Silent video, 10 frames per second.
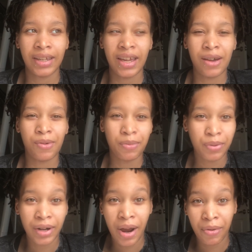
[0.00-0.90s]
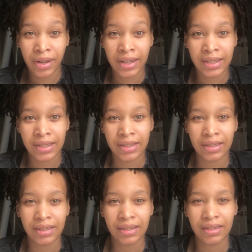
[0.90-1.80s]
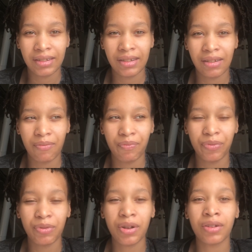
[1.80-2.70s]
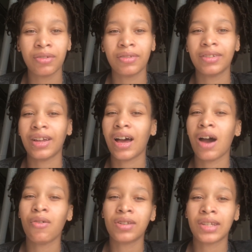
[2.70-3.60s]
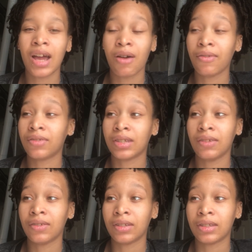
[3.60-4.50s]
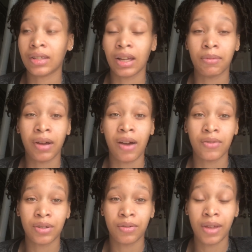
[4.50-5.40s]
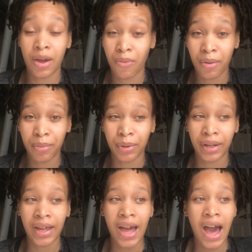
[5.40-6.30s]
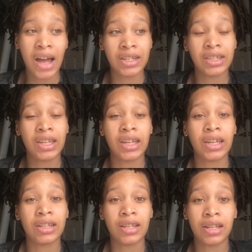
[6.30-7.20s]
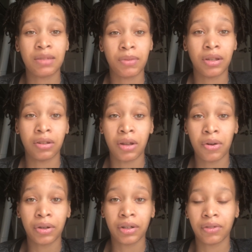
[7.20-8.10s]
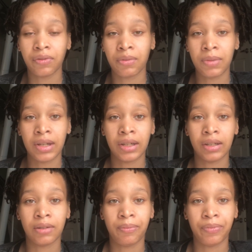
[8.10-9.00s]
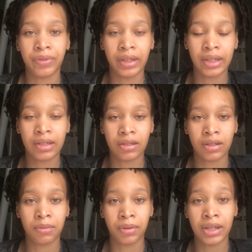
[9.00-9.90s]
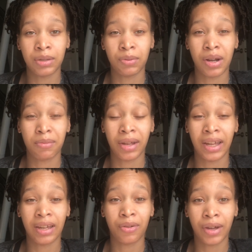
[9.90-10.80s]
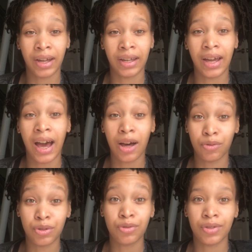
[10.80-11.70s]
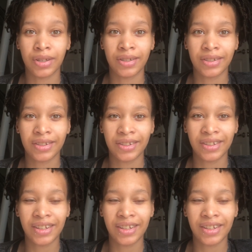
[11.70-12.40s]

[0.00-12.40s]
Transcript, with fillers: At one point, I was, well, I won't say I was even stuck in my comfort zone at one point. I just think it takes me a little longer for me to get to a certain place where I'm like, okay, I'll do this.